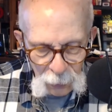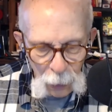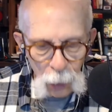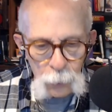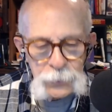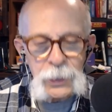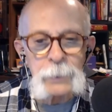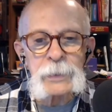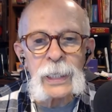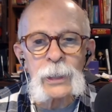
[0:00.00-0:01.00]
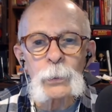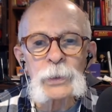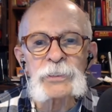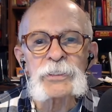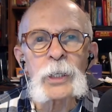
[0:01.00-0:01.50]
Oh, Dumb Donald
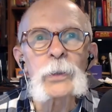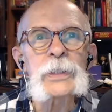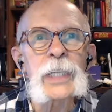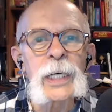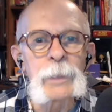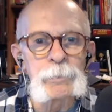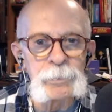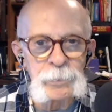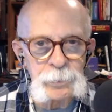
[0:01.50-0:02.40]
was so dumb.